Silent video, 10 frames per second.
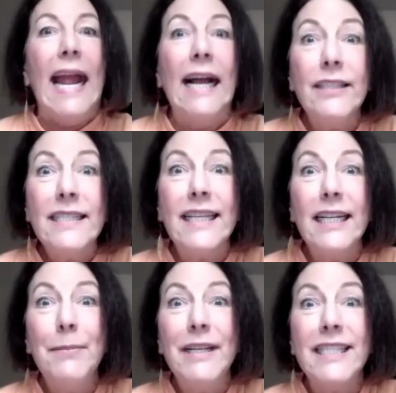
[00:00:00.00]
Ellen's
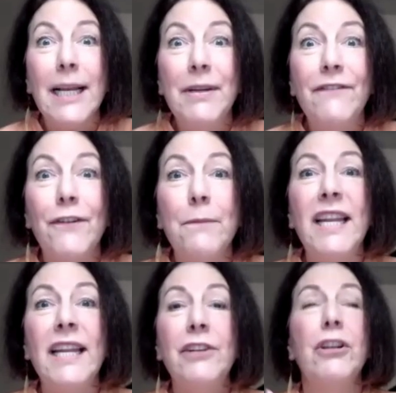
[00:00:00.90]
going to be subbing for
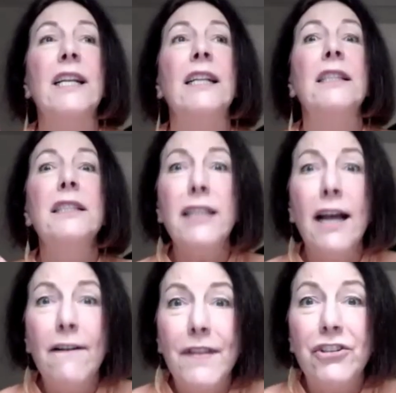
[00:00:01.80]
me. You're going to
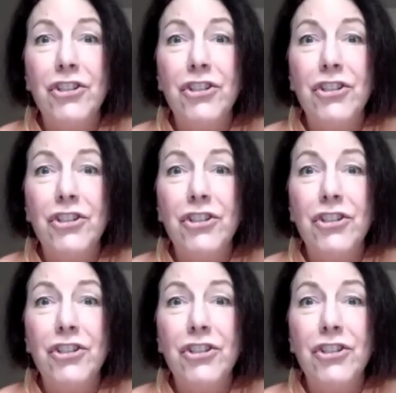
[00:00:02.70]
love the